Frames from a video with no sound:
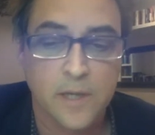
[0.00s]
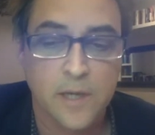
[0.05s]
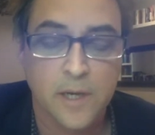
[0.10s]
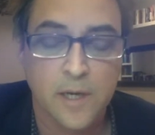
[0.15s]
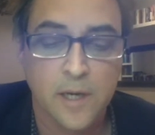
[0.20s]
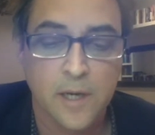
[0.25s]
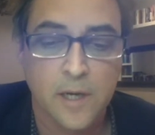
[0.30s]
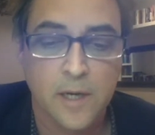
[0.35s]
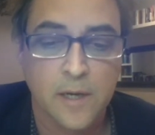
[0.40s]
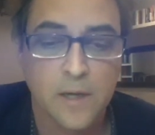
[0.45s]

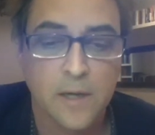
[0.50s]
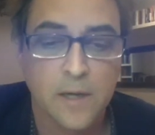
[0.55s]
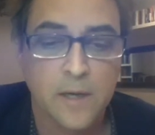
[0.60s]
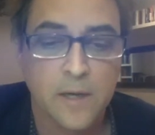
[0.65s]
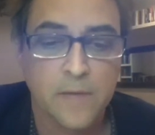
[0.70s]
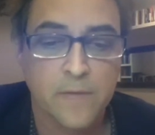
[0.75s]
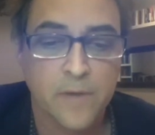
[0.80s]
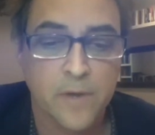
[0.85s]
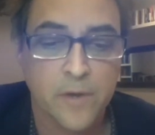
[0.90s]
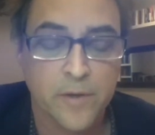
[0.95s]
Uh,
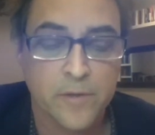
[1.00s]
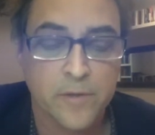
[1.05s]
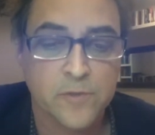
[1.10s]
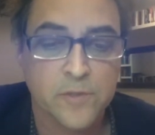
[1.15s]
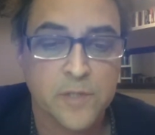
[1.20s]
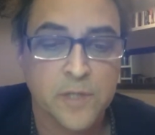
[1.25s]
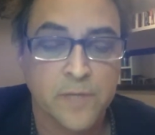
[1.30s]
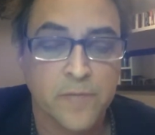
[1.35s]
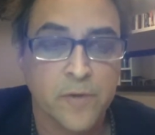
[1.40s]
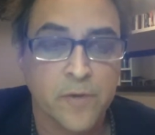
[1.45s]
very
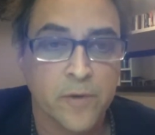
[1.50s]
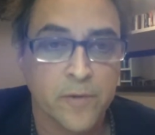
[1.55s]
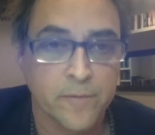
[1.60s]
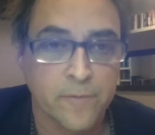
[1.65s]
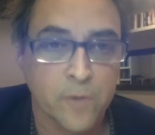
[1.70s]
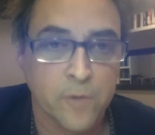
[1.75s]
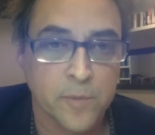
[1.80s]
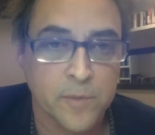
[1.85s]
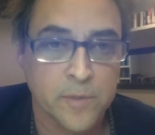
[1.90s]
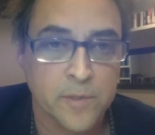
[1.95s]
interesting, very
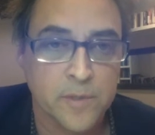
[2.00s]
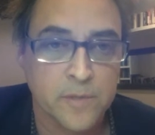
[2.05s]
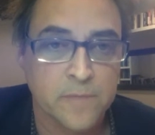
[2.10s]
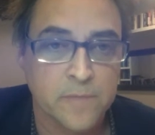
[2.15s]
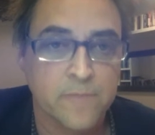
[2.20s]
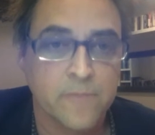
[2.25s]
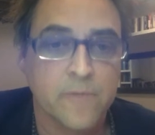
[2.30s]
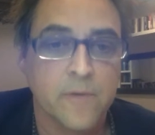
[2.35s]
informative.